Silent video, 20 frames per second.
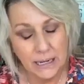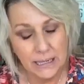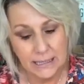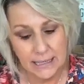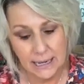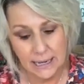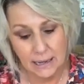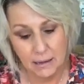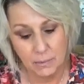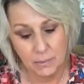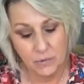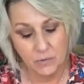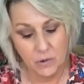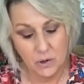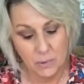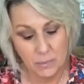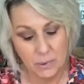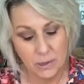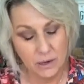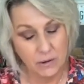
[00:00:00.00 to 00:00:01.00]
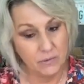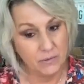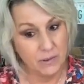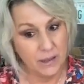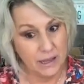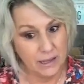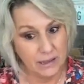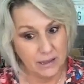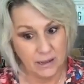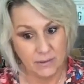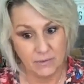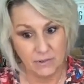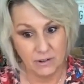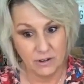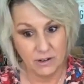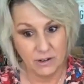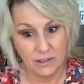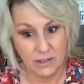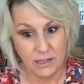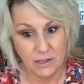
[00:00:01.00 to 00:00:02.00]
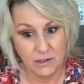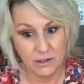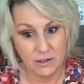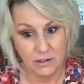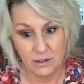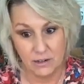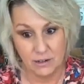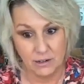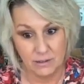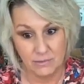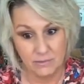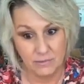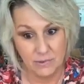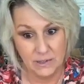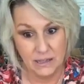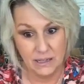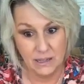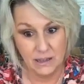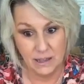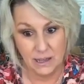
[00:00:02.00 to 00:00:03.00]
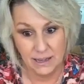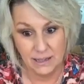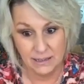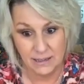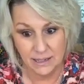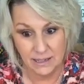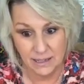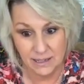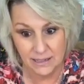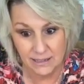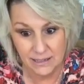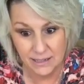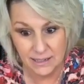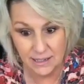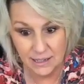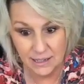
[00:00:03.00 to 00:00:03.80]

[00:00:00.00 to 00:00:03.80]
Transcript: pretty Deb if you're a butterfly lover I think you're gonna really like these